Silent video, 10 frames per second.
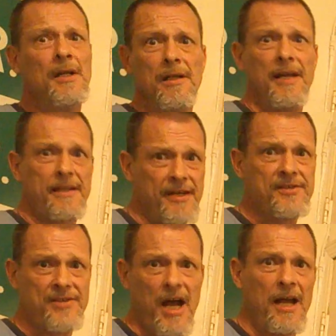Like
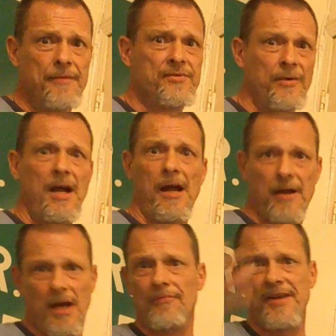there's times where
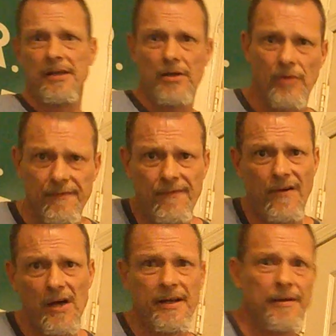I'll tell you one.
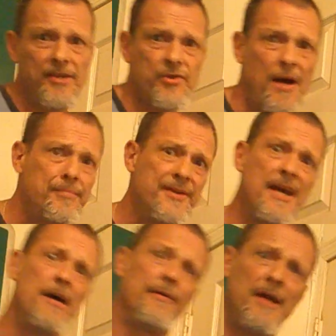Fuck it, let me drop it
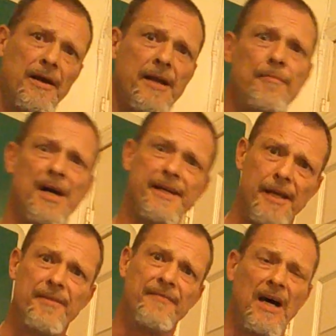down. I'll get my
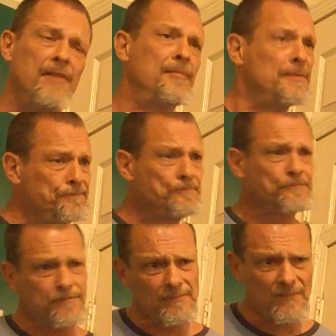name involved, but
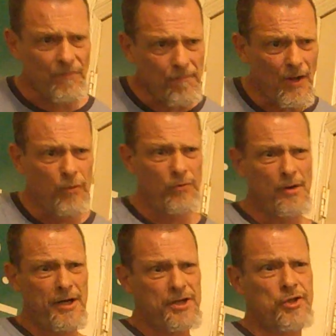we
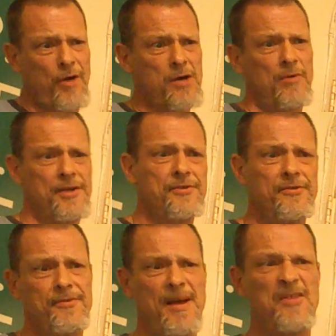rode on a truck once. It
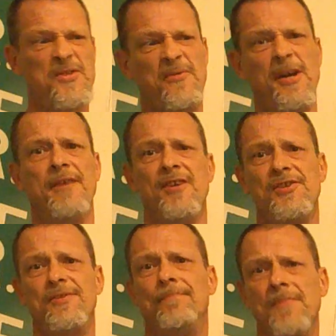was about 3 of
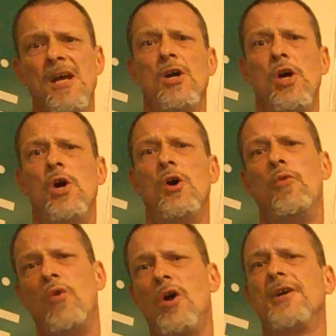us.
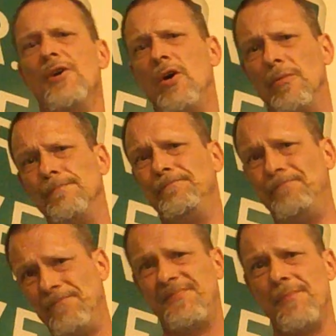Walking home
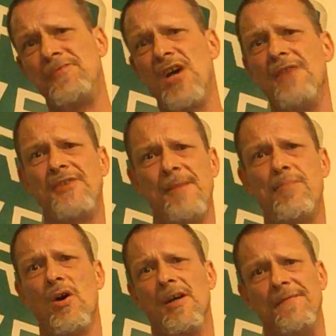from John Jay
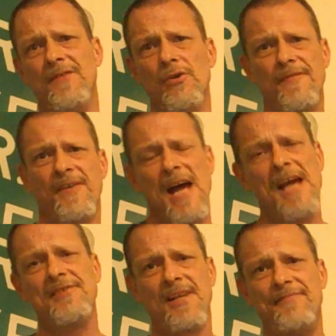Park. A few of the
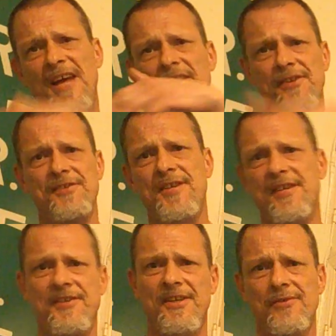guys lived down in the
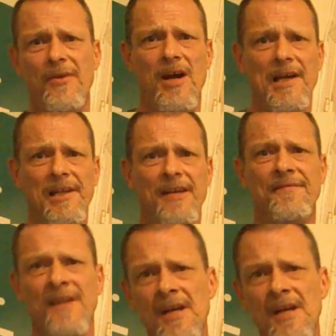60s where I lived.